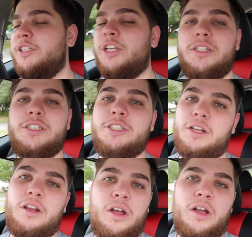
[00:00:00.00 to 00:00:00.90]
Just a, just
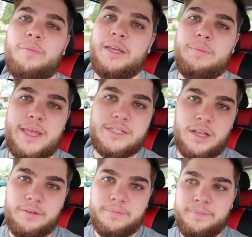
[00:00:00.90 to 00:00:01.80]
a long big mess
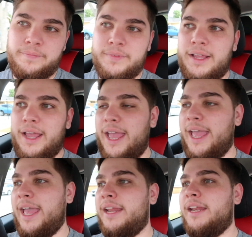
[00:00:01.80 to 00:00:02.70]
up.
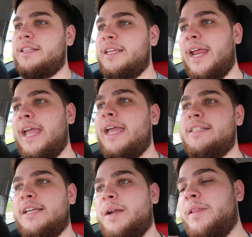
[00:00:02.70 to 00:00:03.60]
And today
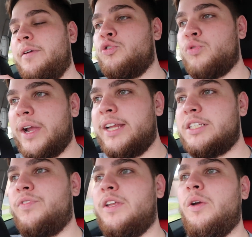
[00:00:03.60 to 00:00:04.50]
isn't gonna be the
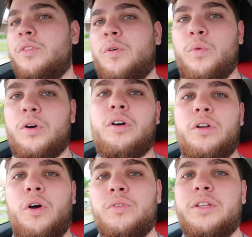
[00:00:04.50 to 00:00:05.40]
greatest video in the
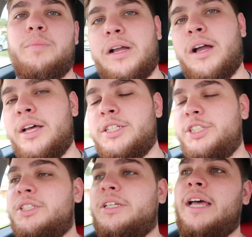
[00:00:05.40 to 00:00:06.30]
world only because
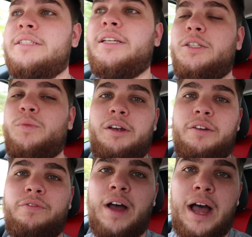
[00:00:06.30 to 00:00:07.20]
Jessica has to get to work
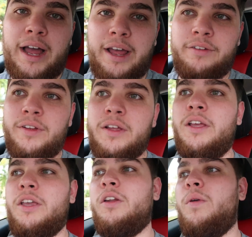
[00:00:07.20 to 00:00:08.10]
at five.
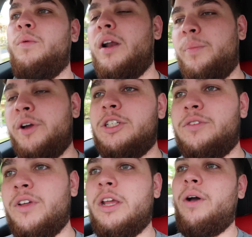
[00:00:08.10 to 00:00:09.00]
You know, we wanna push
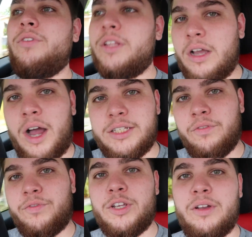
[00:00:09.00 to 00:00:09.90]
this video out for the
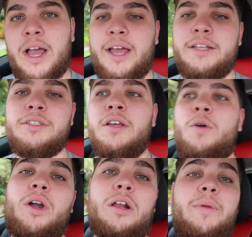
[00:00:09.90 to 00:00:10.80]
content for you guys.
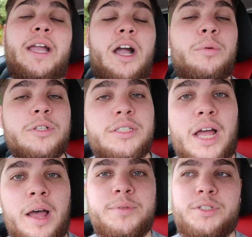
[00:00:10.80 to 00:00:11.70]
We're gonna make a couple
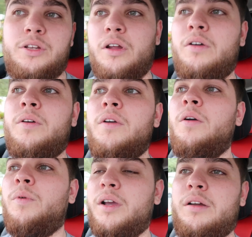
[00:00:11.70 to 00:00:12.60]
stops, you know,
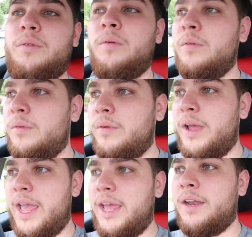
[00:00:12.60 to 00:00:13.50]
we're gonna,
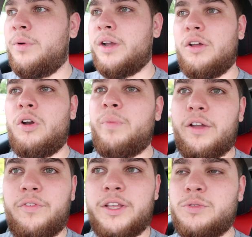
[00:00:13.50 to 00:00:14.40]
and we're gonna go to
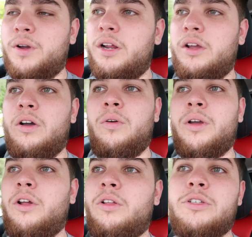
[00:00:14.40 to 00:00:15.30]
breakfast, we're gonna go,
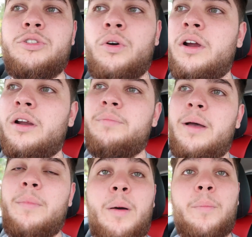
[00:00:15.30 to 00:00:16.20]
we're gonna go to the store,
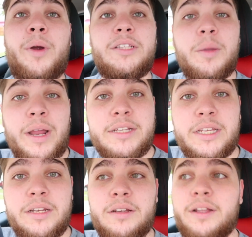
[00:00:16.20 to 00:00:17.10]
buy my mom birthday
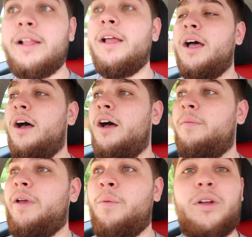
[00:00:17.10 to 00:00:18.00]
present.
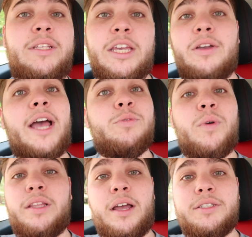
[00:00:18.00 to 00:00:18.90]
Um, and we'll take you guys
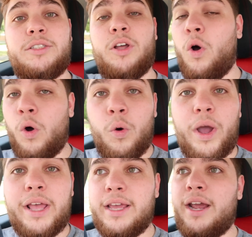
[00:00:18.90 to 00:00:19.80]
with us the whole
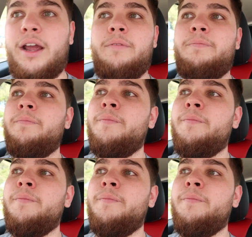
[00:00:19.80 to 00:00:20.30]
way there.